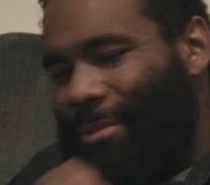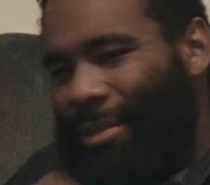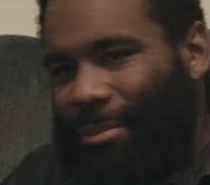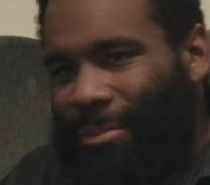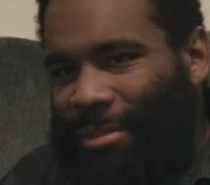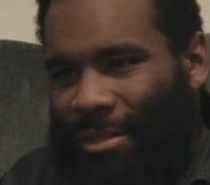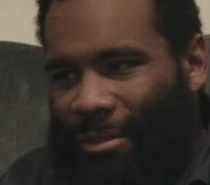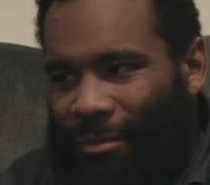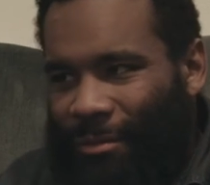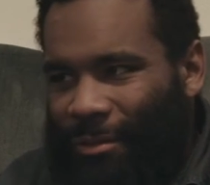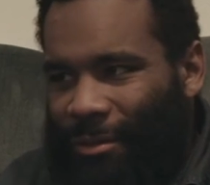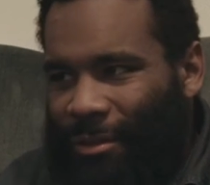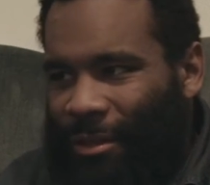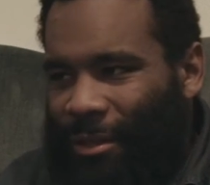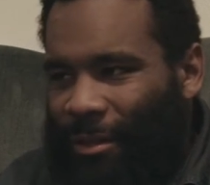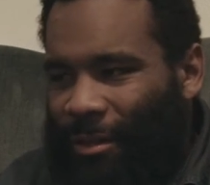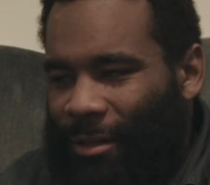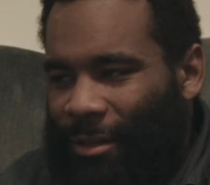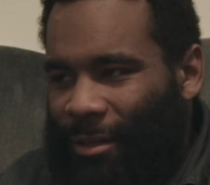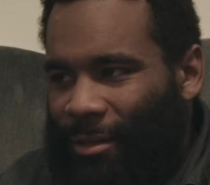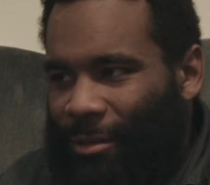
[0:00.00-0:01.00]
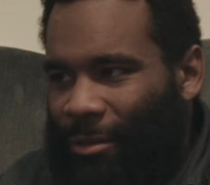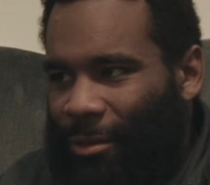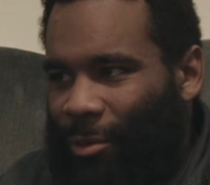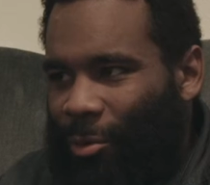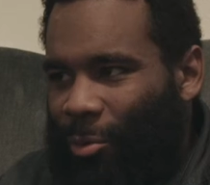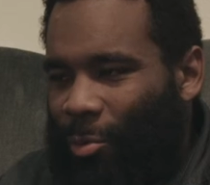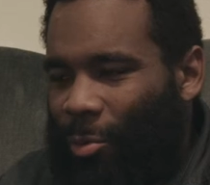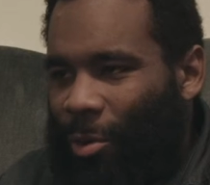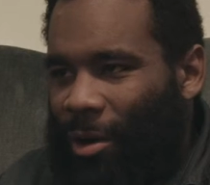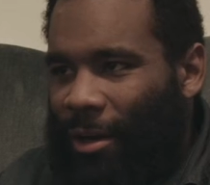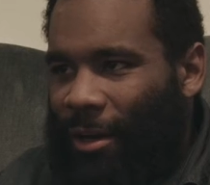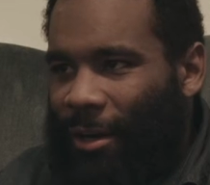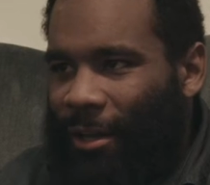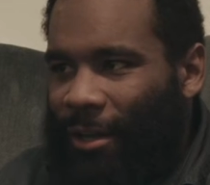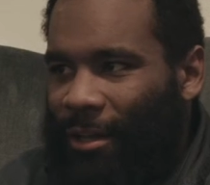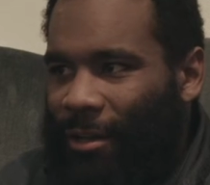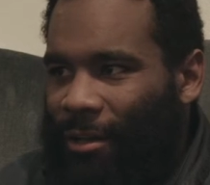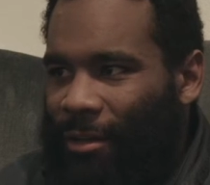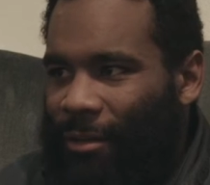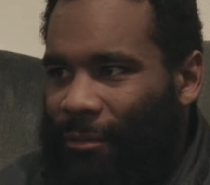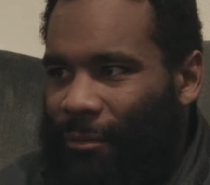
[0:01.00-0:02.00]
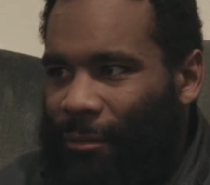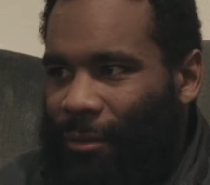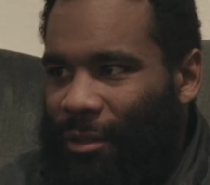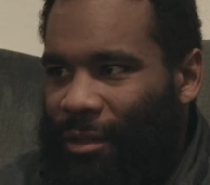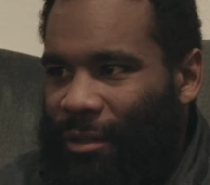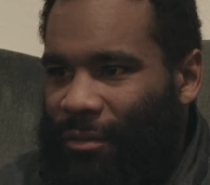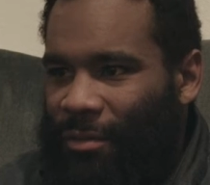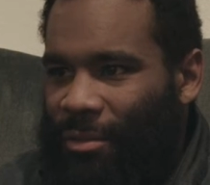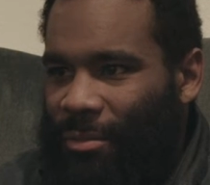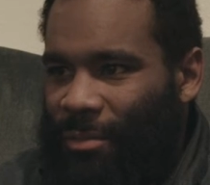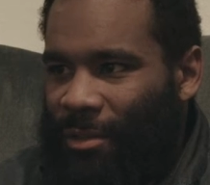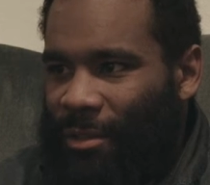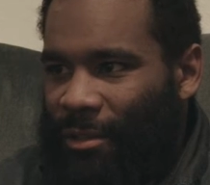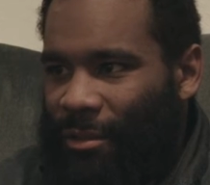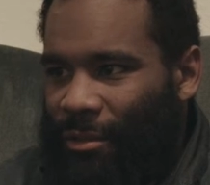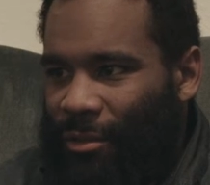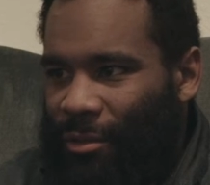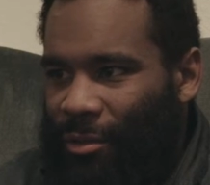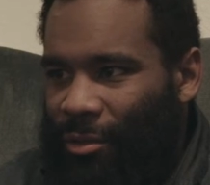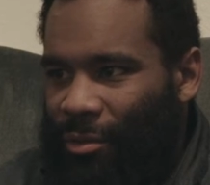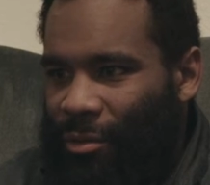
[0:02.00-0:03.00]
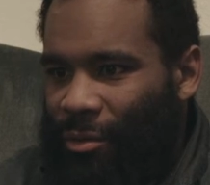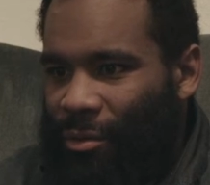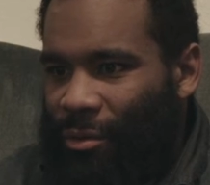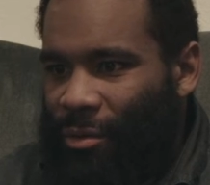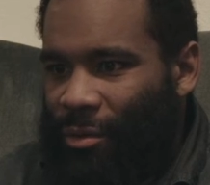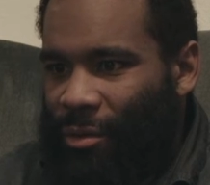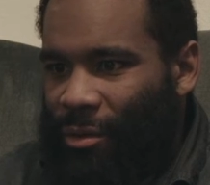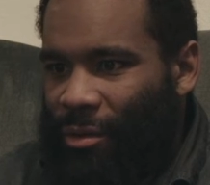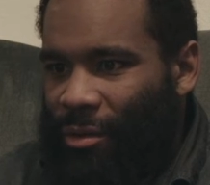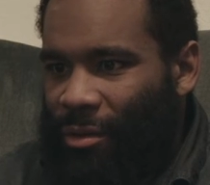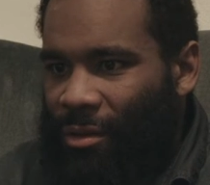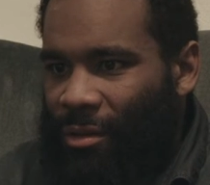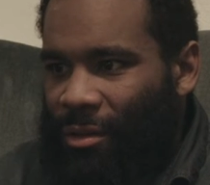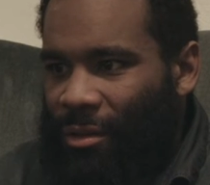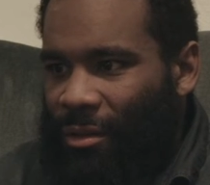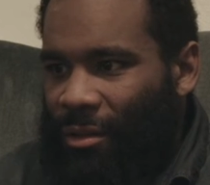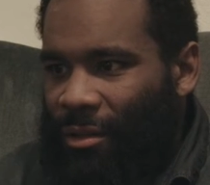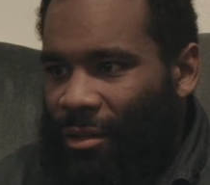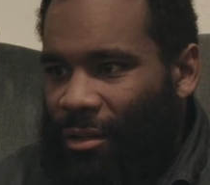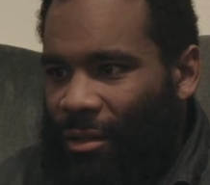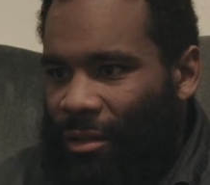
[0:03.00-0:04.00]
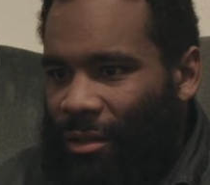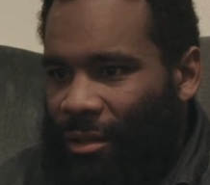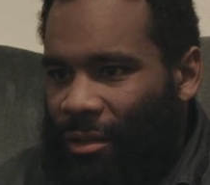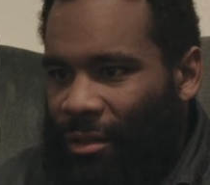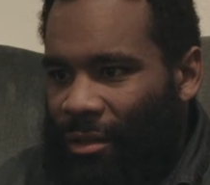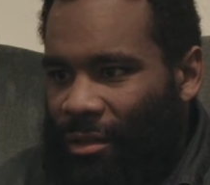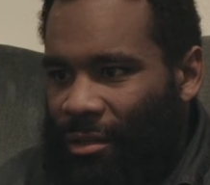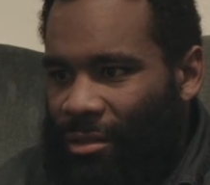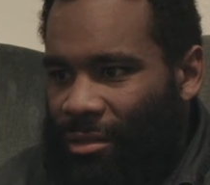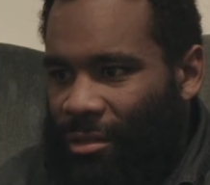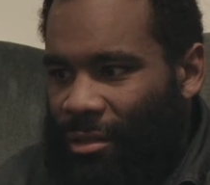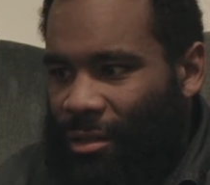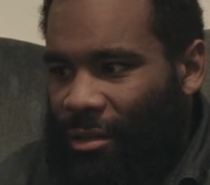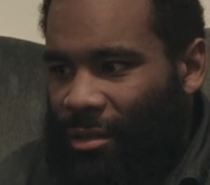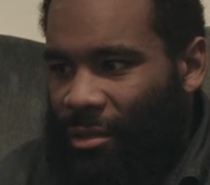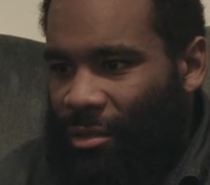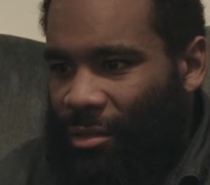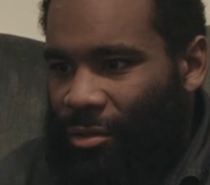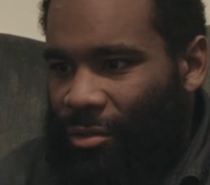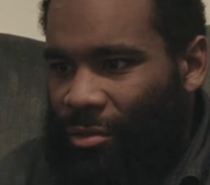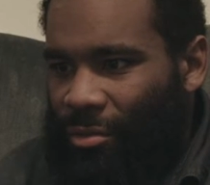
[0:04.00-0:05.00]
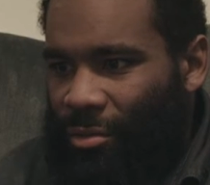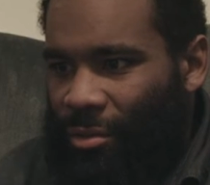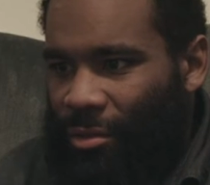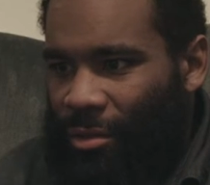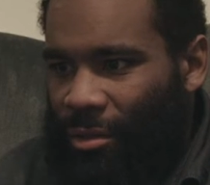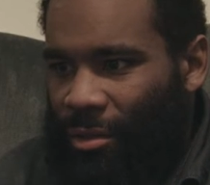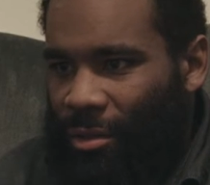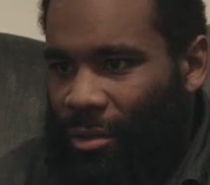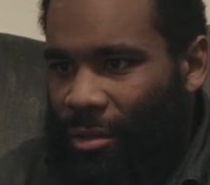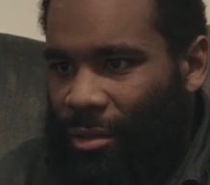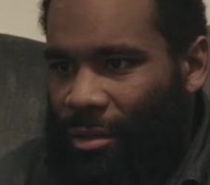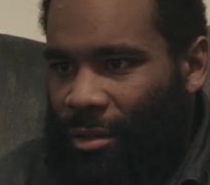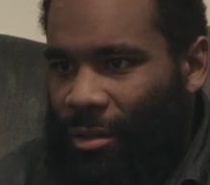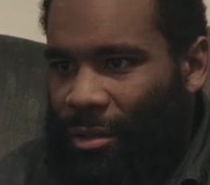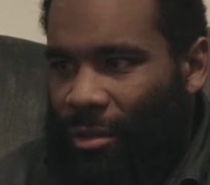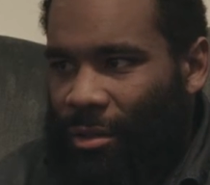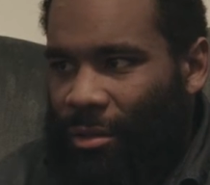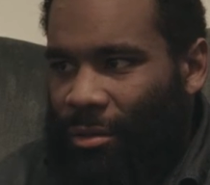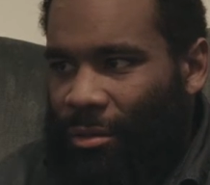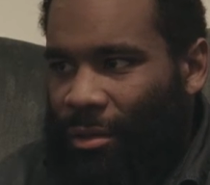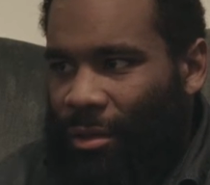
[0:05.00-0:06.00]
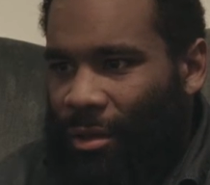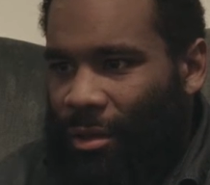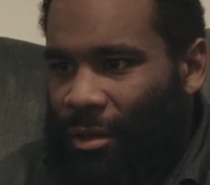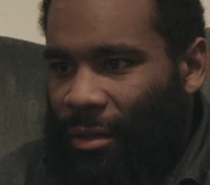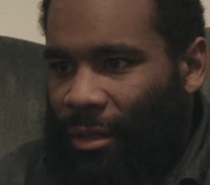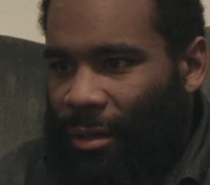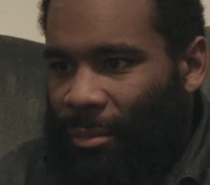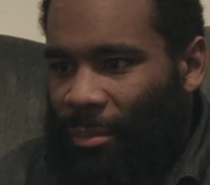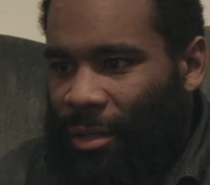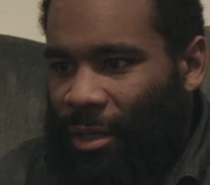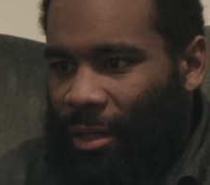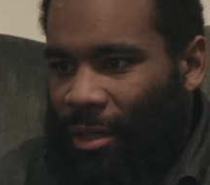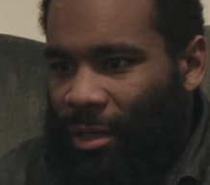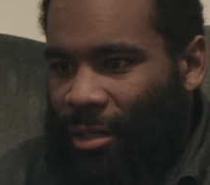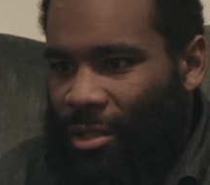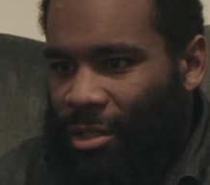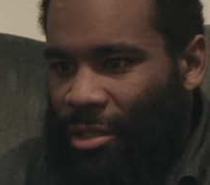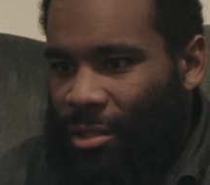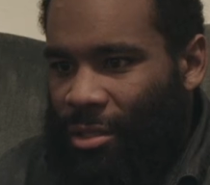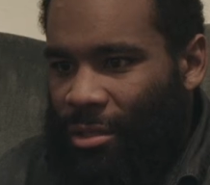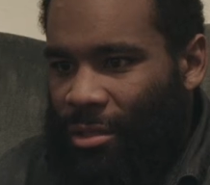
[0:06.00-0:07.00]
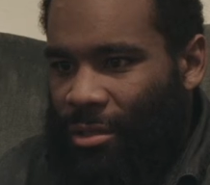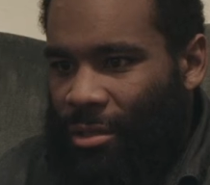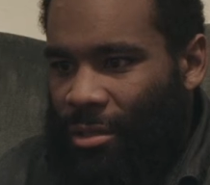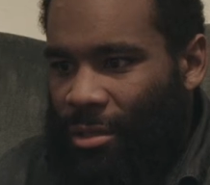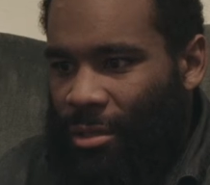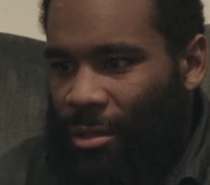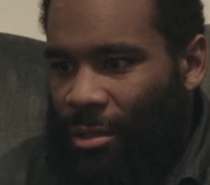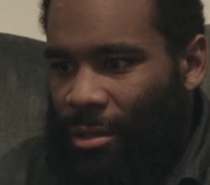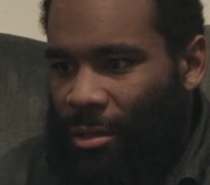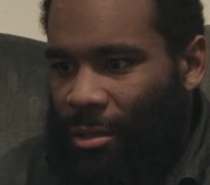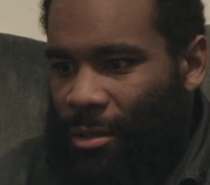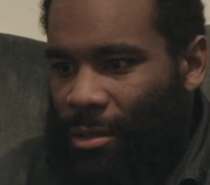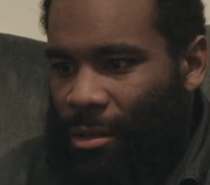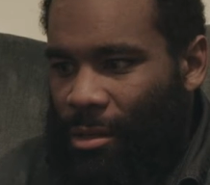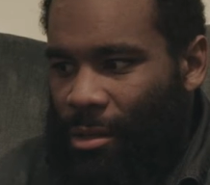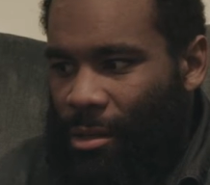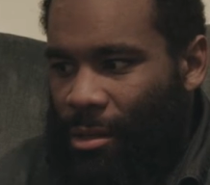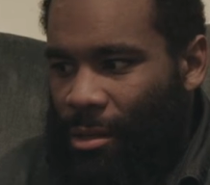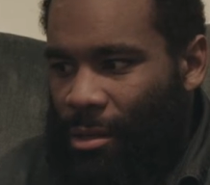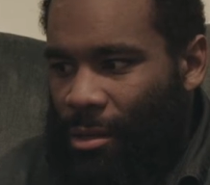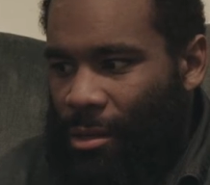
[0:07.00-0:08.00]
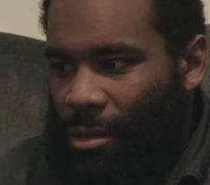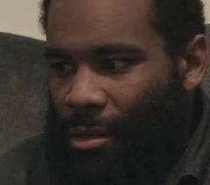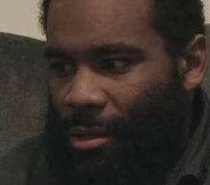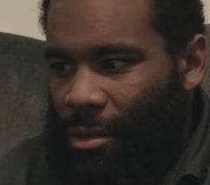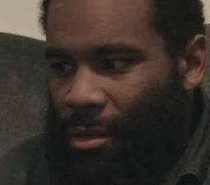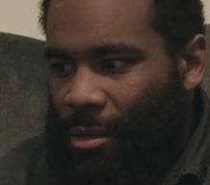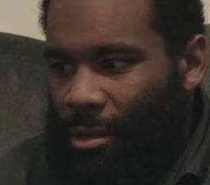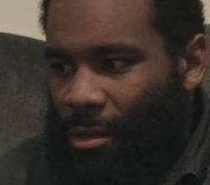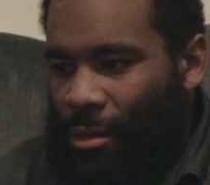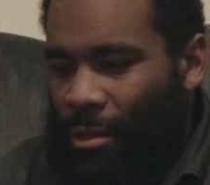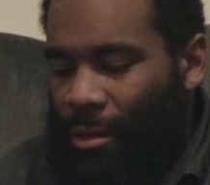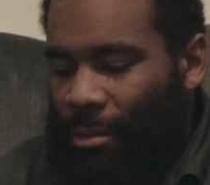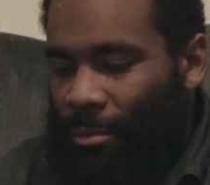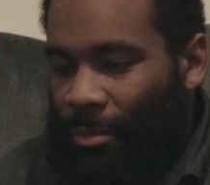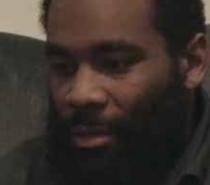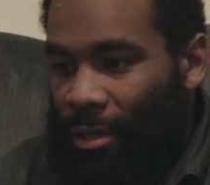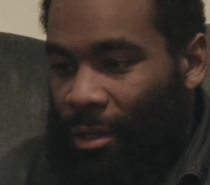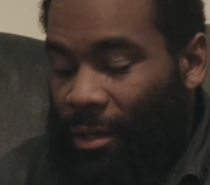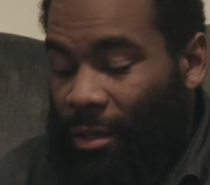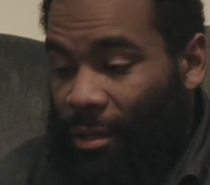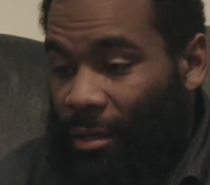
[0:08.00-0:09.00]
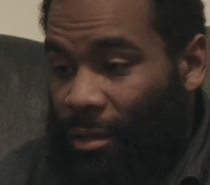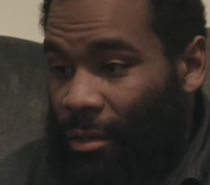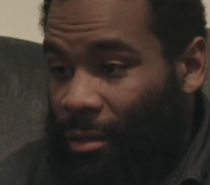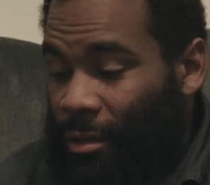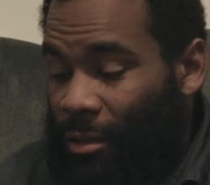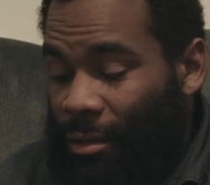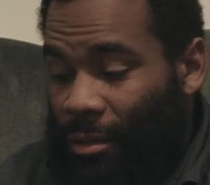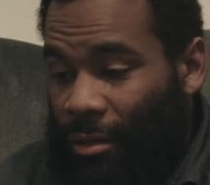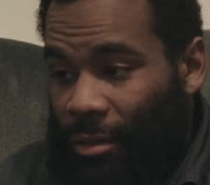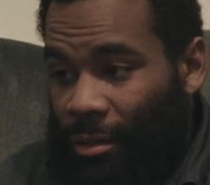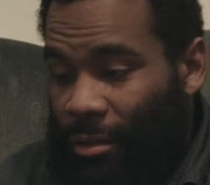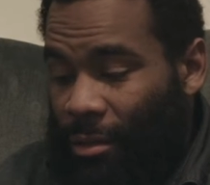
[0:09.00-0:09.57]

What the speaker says: Sometimes I feel like I don't know why God forgives me, you know? Like the things that I do, when I look at my actions, I'm like,